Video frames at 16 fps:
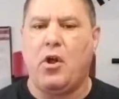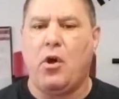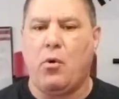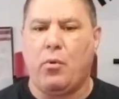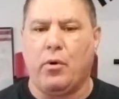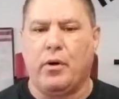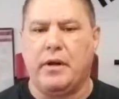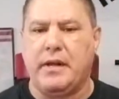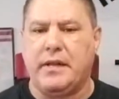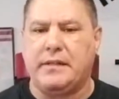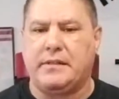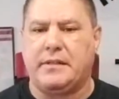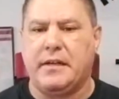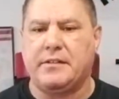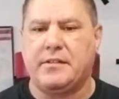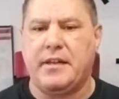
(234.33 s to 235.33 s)
where it
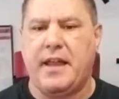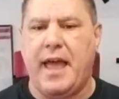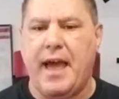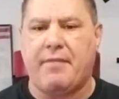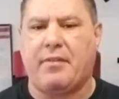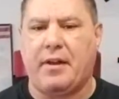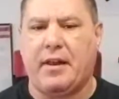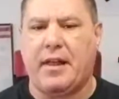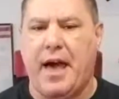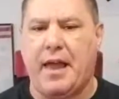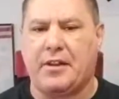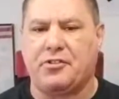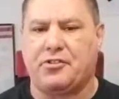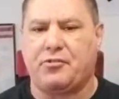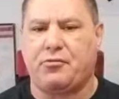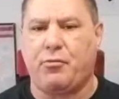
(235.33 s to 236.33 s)
doesn't have a lot
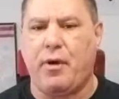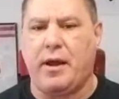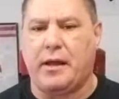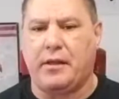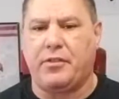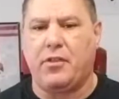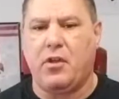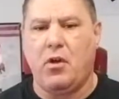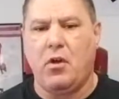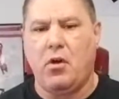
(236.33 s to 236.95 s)
of strength.